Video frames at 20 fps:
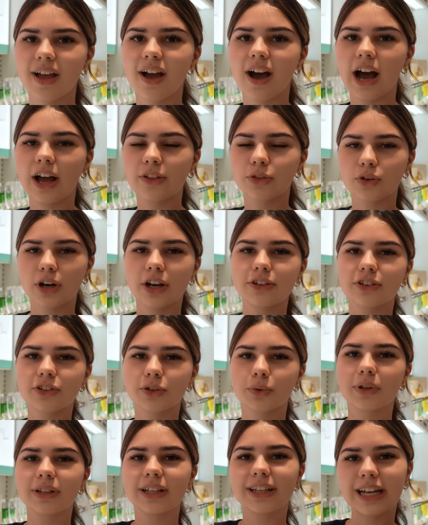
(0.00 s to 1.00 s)
I thought I'd
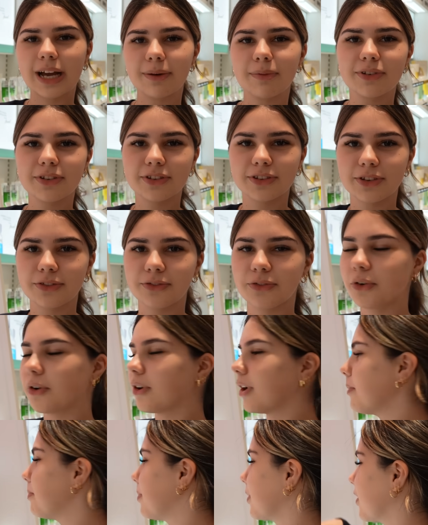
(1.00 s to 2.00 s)
just quickly come into
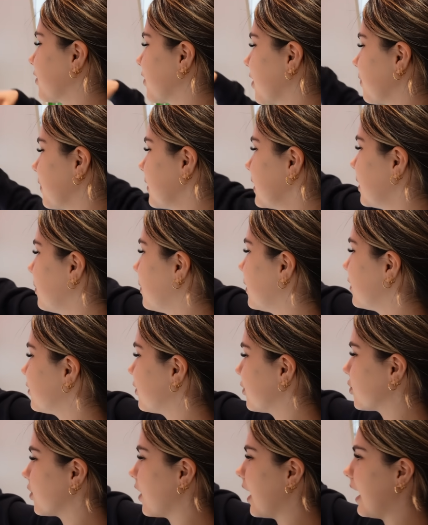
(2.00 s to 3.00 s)
Sephora because I really wanted
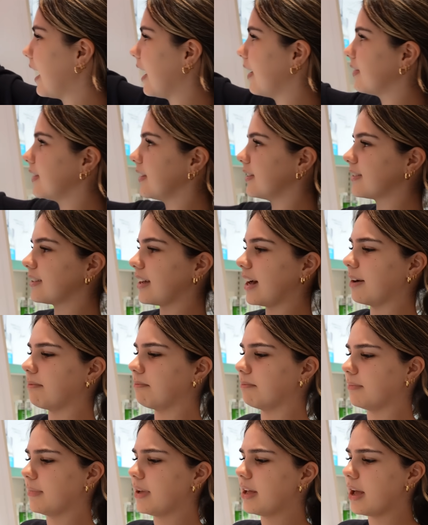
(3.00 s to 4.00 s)
to try out
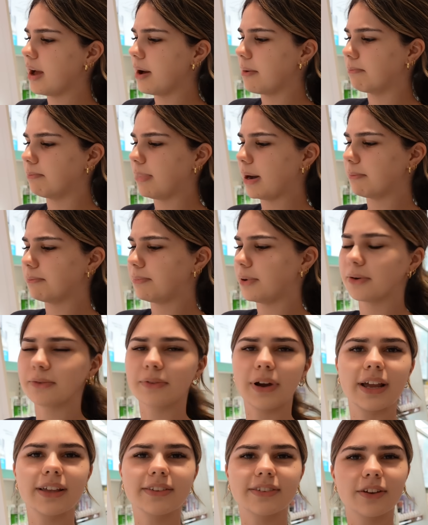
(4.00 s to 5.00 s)
this bump
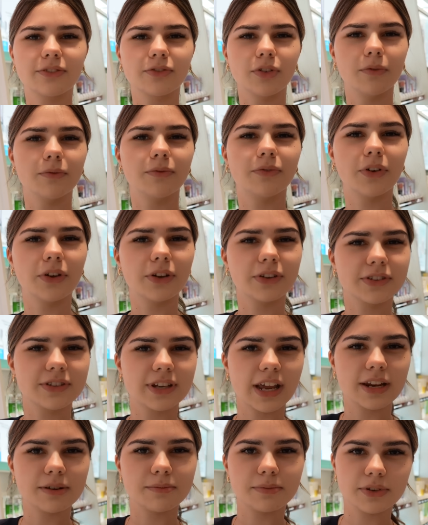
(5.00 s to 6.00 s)
eraser from First
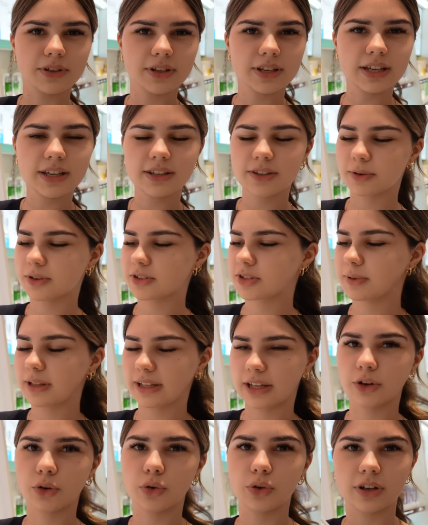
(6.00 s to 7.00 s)
Aid Beauty. It's supposed to be
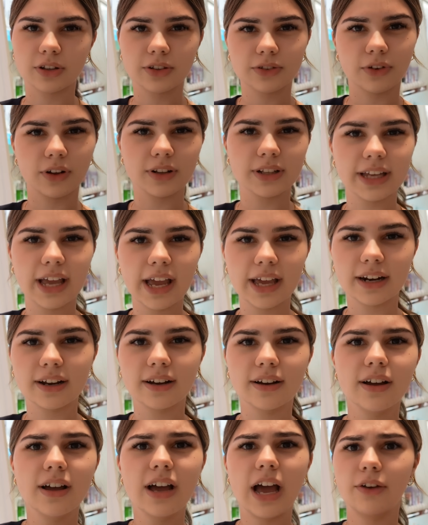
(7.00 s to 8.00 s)
like a good exfoliator.
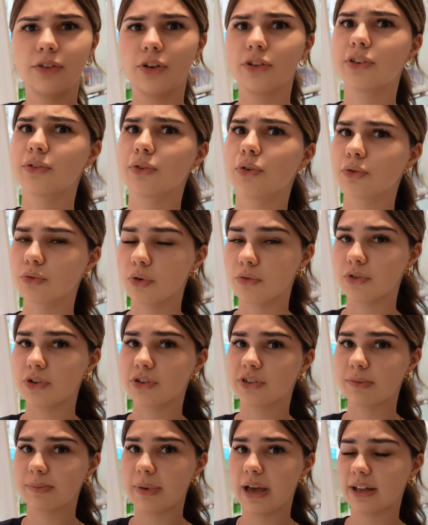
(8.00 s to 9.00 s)
I've heard some good
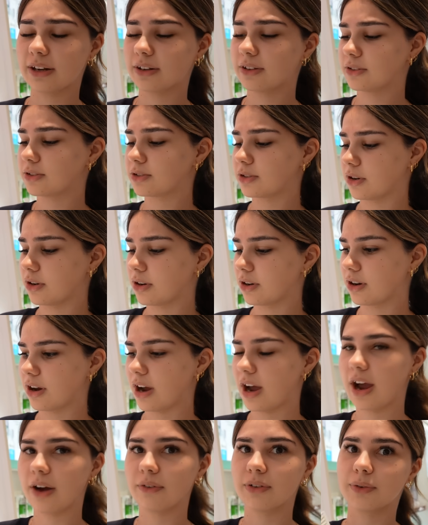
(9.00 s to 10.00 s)
reviews about it, so
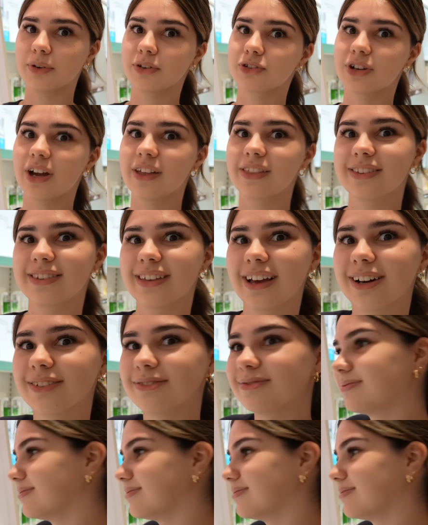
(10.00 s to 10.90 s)
I really want to try this out.